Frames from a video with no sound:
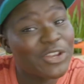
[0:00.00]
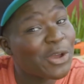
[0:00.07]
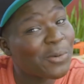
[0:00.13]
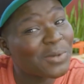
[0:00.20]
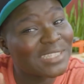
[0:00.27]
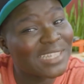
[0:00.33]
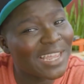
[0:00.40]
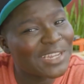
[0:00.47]
No
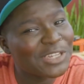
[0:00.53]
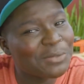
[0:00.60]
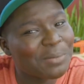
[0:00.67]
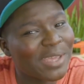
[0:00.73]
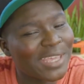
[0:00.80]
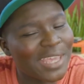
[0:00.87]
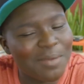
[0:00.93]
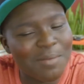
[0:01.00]
one's getting into
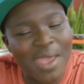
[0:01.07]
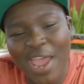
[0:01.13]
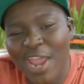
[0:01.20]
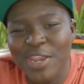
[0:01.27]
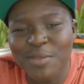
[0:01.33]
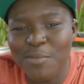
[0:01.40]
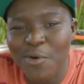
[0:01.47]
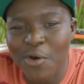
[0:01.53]
my game
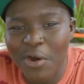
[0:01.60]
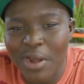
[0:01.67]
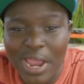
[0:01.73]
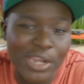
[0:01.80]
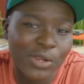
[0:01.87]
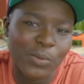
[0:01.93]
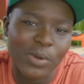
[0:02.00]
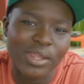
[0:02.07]
anymore
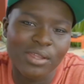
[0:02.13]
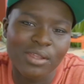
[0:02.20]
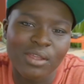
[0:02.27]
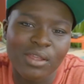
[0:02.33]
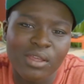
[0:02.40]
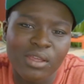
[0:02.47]
anyway.